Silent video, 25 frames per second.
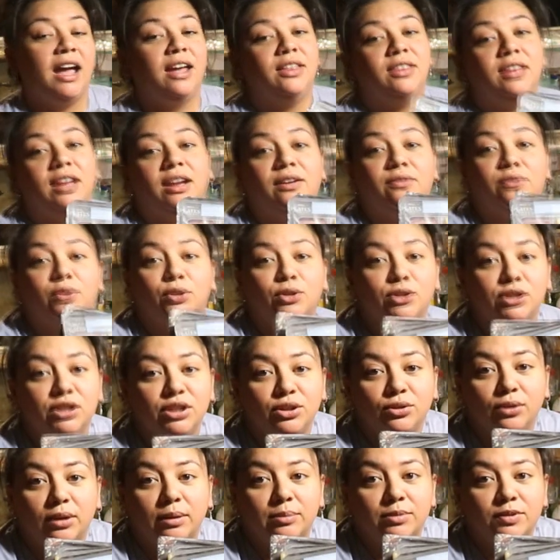and they have
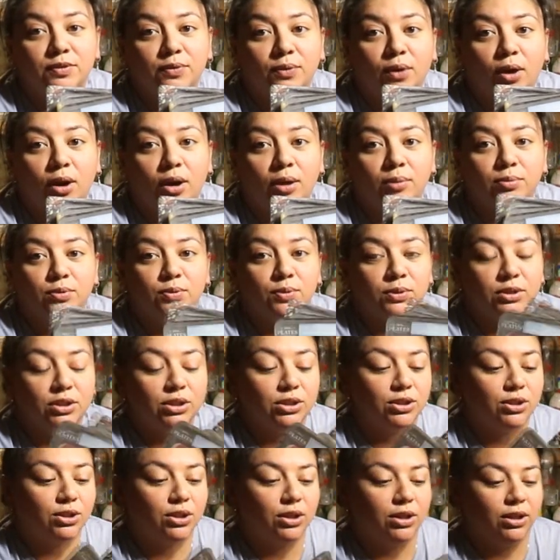13 grams of carbs,
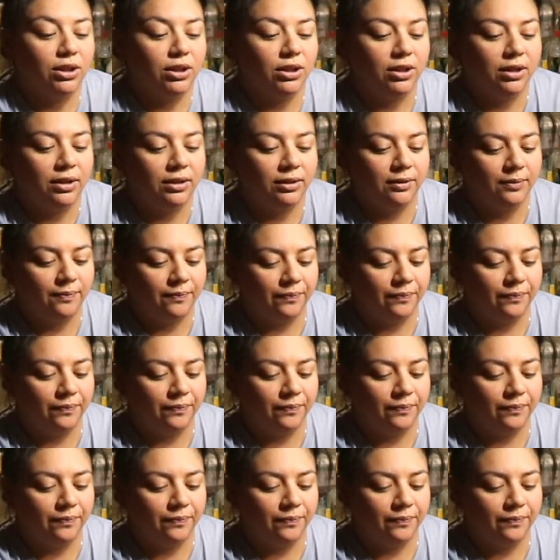which is good.